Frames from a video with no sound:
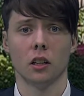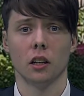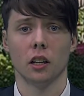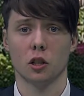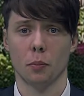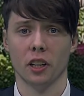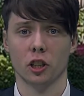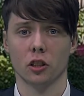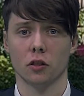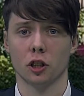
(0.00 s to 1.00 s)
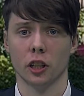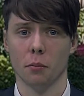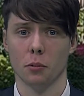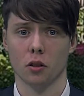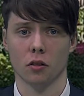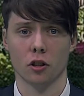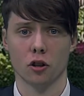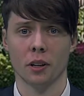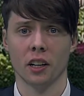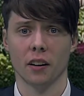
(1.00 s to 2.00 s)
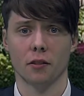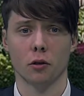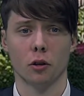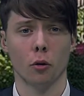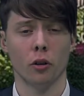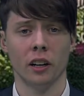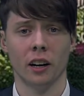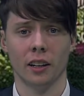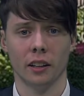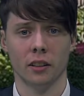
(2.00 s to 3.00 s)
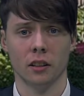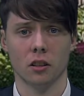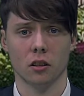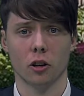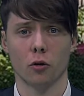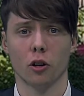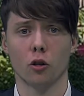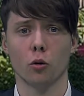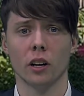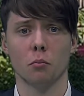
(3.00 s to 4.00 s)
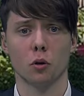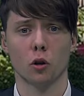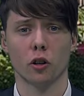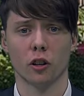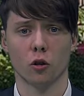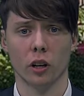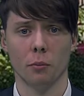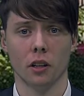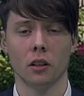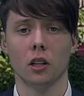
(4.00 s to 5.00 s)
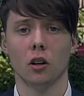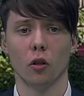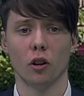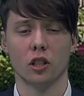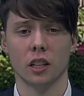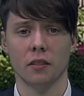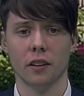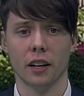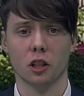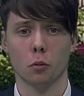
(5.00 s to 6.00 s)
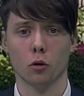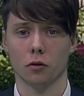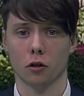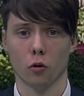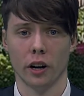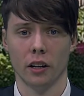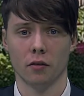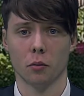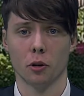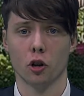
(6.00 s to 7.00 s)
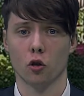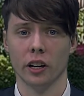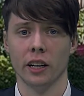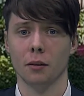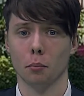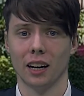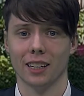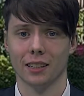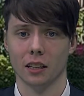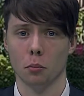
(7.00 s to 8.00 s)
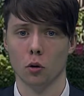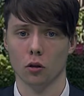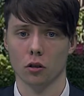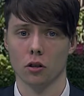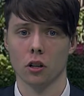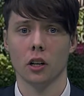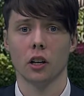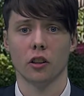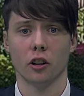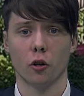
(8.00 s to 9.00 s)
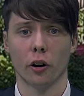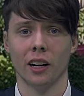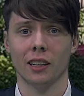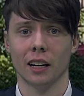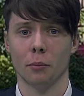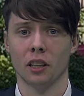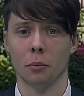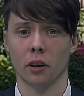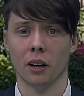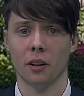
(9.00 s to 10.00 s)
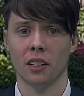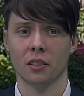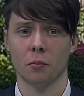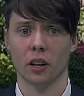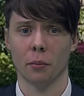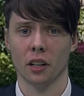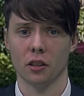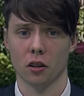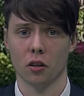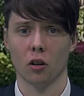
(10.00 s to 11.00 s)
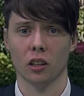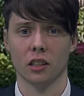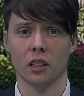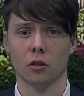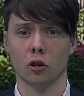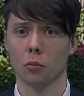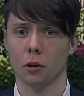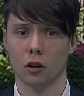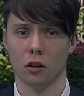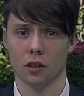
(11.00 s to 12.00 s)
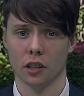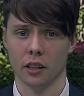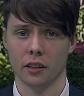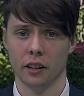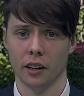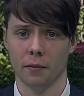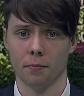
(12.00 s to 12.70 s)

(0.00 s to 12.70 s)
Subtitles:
Inspections of ships are resuming after a 2-day hiatus under a UN-brokered agreement on the safe export of grain from Ukrainian Black Sea ports, the Ukrainian Deputy Prime Minister Alexander Kubrikov said today.